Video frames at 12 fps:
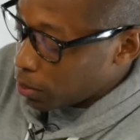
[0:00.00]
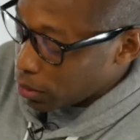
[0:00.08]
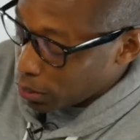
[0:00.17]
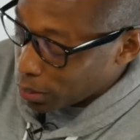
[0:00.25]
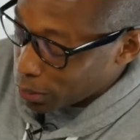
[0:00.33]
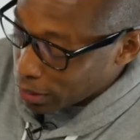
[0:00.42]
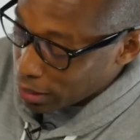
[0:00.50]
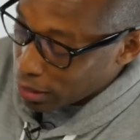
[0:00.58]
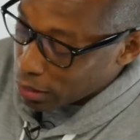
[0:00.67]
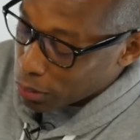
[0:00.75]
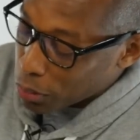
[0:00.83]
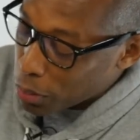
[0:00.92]
you've been doing really
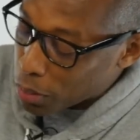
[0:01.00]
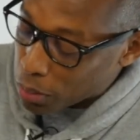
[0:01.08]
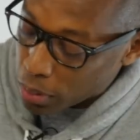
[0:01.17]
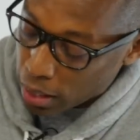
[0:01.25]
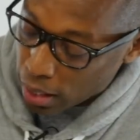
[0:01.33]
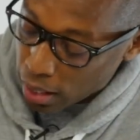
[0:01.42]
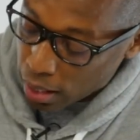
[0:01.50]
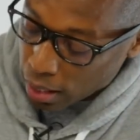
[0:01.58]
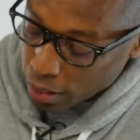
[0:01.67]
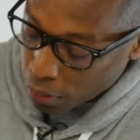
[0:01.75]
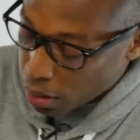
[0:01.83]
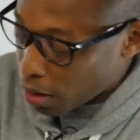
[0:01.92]
good in school, and
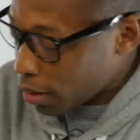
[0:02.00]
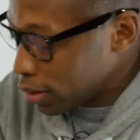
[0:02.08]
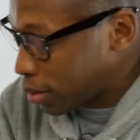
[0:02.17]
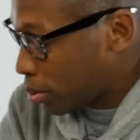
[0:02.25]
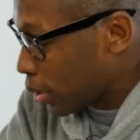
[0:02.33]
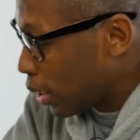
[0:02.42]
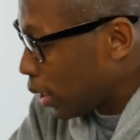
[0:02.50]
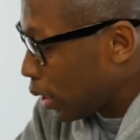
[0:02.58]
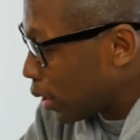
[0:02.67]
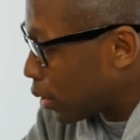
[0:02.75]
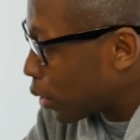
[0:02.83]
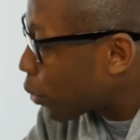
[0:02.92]
I know how hard you're playing
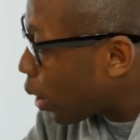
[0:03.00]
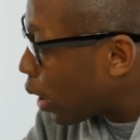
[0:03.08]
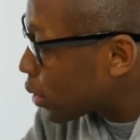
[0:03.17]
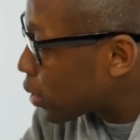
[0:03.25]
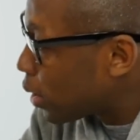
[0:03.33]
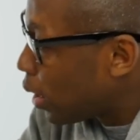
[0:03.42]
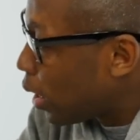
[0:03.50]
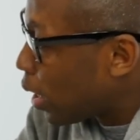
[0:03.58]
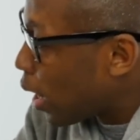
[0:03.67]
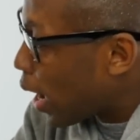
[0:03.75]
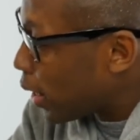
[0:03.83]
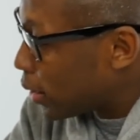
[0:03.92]
in lacrosse,
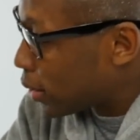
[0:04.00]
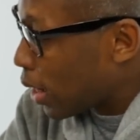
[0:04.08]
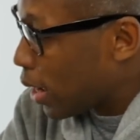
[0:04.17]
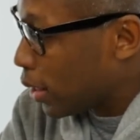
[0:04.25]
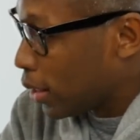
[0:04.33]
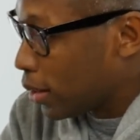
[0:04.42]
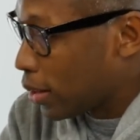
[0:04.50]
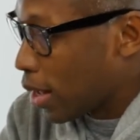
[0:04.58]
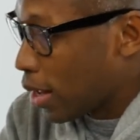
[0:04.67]
I decided